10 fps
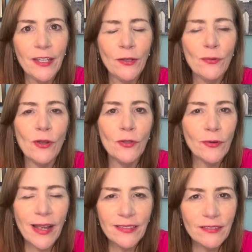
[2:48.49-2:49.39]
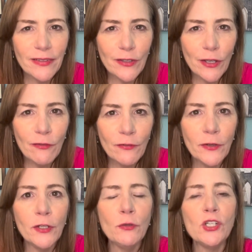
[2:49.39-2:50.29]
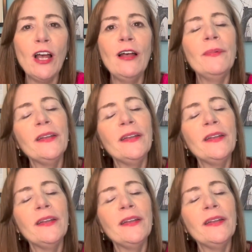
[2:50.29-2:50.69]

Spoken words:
You're actively looking for a new job,